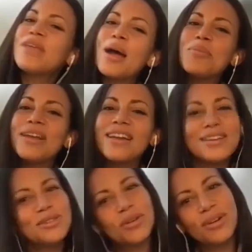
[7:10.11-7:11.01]
happening
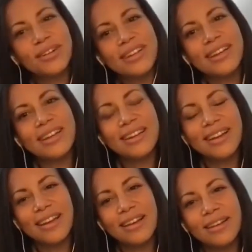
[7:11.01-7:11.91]
internally
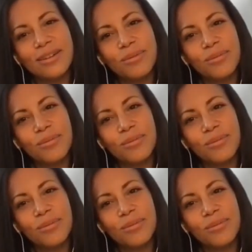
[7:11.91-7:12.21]
and